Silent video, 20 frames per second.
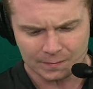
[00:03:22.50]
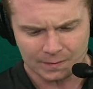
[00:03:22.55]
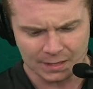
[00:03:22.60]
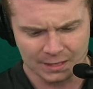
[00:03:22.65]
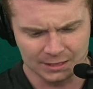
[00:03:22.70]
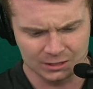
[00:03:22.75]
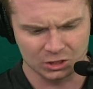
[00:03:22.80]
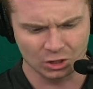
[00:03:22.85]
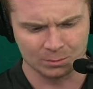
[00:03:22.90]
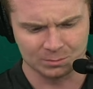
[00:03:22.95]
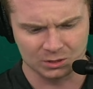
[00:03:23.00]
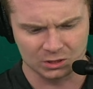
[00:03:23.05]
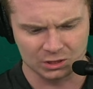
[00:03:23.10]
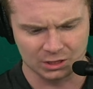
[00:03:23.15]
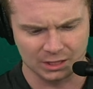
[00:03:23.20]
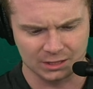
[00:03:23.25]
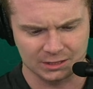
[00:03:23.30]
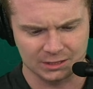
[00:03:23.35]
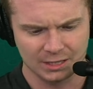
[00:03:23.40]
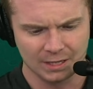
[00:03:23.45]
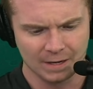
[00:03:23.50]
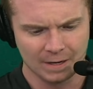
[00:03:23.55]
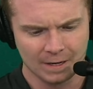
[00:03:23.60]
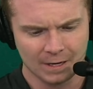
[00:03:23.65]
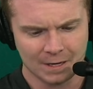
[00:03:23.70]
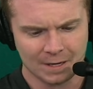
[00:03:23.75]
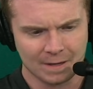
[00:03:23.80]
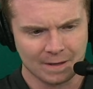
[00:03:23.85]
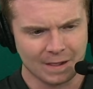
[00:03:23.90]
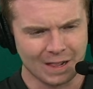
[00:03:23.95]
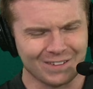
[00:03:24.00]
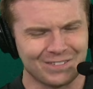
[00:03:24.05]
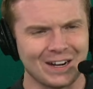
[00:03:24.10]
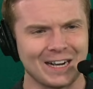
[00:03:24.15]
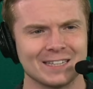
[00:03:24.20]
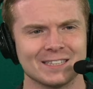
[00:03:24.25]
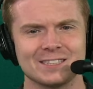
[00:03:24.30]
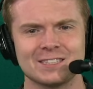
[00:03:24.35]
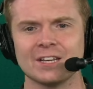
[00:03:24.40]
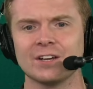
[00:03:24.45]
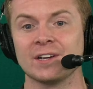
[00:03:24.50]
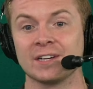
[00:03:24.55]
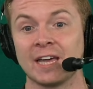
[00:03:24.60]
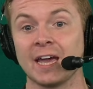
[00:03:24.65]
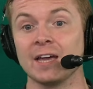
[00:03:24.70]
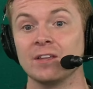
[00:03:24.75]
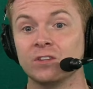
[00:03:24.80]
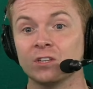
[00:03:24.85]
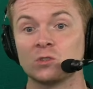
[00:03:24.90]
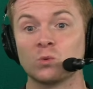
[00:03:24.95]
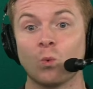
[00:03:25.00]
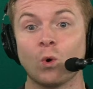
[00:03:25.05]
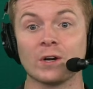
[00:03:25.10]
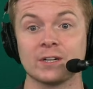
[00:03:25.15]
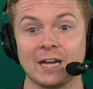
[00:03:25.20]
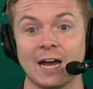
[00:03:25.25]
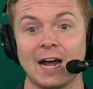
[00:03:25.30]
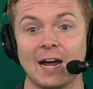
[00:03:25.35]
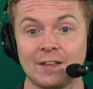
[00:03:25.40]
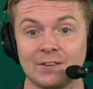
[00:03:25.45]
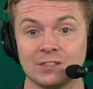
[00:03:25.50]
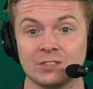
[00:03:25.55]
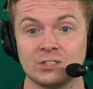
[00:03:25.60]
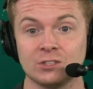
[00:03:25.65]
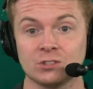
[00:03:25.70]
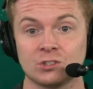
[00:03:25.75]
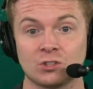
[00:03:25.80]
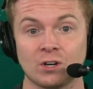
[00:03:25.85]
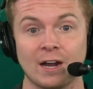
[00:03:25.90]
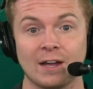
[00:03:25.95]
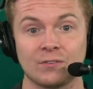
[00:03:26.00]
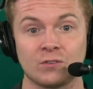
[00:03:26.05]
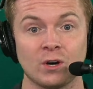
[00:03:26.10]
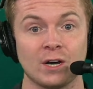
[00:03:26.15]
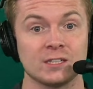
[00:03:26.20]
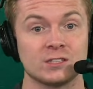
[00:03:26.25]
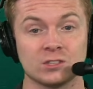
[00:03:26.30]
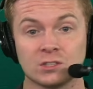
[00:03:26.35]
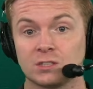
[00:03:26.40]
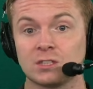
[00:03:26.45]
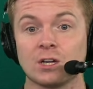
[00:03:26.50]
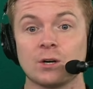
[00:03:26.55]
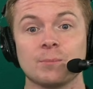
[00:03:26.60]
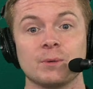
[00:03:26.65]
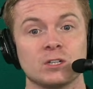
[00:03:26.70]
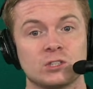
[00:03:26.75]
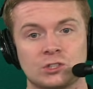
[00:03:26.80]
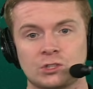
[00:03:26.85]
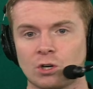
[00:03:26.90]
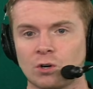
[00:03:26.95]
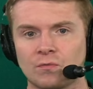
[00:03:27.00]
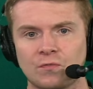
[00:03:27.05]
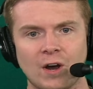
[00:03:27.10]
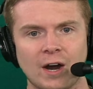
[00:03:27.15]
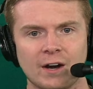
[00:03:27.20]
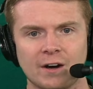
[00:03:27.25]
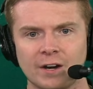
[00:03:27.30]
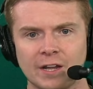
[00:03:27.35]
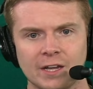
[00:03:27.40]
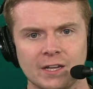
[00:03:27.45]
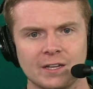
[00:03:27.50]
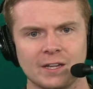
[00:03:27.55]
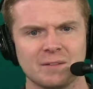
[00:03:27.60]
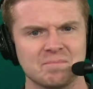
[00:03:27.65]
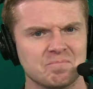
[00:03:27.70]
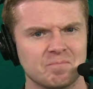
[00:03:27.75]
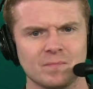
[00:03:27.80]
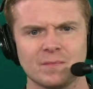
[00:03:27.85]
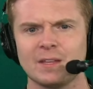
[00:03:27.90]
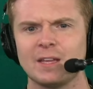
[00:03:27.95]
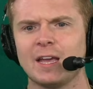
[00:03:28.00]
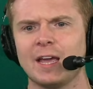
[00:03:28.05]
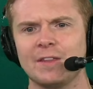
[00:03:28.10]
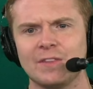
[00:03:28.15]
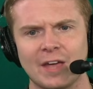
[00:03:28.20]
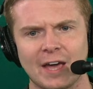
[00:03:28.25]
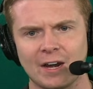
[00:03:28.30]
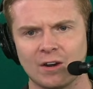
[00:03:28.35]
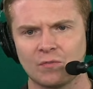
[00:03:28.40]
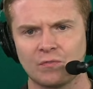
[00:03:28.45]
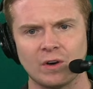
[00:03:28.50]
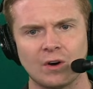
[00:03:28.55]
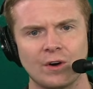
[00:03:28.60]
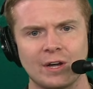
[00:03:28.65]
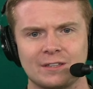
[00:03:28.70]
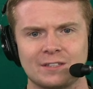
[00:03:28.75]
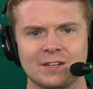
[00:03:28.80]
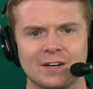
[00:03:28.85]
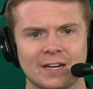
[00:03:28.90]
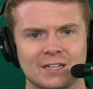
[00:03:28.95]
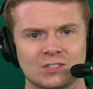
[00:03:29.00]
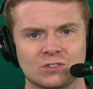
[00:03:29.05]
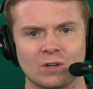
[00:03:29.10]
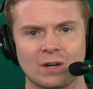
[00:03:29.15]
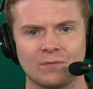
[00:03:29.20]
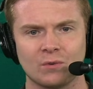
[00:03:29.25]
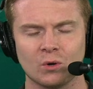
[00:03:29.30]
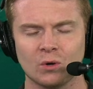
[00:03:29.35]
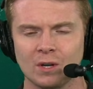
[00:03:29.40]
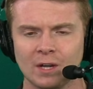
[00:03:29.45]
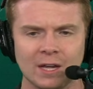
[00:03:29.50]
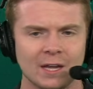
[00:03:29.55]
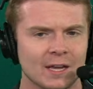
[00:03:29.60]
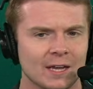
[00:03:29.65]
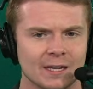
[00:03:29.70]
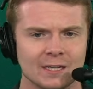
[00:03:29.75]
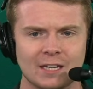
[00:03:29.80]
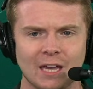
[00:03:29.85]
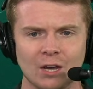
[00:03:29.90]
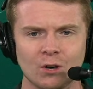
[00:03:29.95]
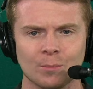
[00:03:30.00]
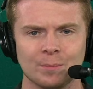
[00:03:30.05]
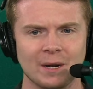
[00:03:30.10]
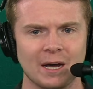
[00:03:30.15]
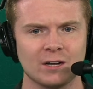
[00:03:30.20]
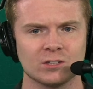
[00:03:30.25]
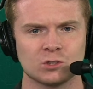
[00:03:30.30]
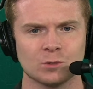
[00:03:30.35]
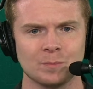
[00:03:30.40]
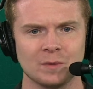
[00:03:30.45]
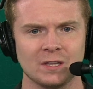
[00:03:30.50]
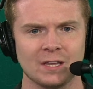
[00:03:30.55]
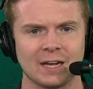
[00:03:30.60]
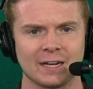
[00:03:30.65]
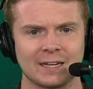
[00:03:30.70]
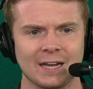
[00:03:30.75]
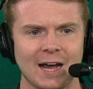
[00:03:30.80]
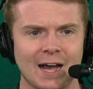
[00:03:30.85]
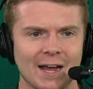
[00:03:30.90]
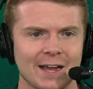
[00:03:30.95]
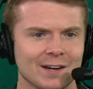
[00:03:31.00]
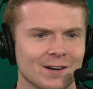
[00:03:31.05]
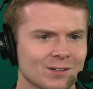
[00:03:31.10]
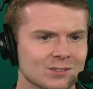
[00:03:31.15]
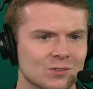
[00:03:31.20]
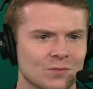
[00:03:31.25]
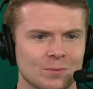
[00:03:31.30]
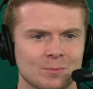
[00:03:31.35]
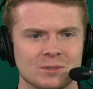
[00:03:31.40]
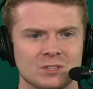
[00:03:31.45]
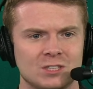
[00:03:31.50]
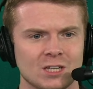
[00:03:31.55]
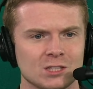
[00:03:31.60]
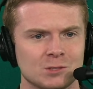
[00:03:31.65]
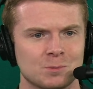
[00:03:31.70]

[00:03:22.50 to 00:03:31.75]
in terms of just, if I had to say, like, hey, this one guy in this year's draft class is going to be a surefire hit in the NFL at the next level, Caleb Downs would be that guy. And also from the Jets'